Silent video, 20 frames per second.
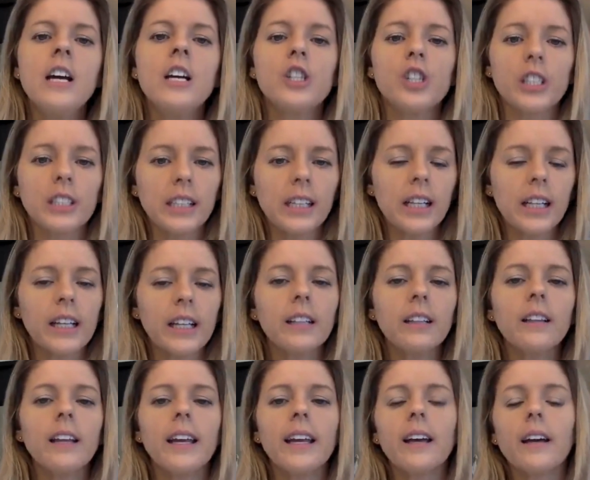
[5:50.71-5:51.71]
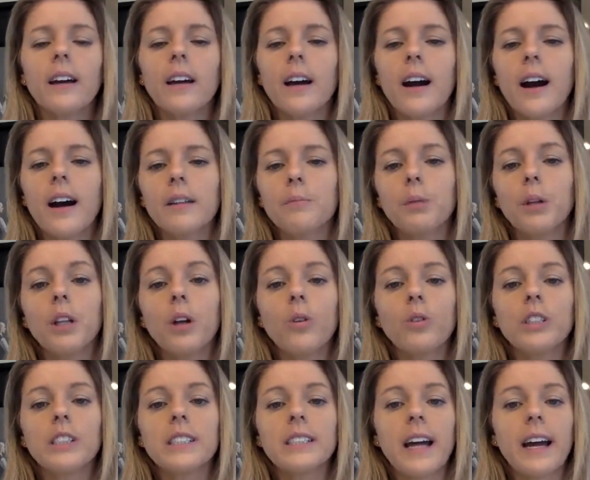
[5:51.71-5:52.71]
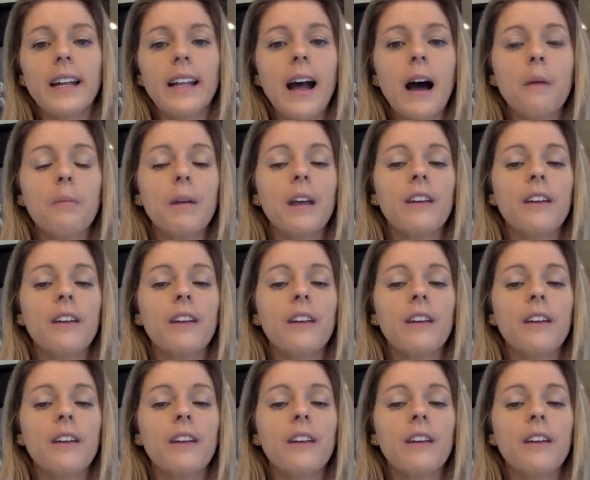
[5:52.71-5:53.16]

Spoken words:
Just click the link below to sign up.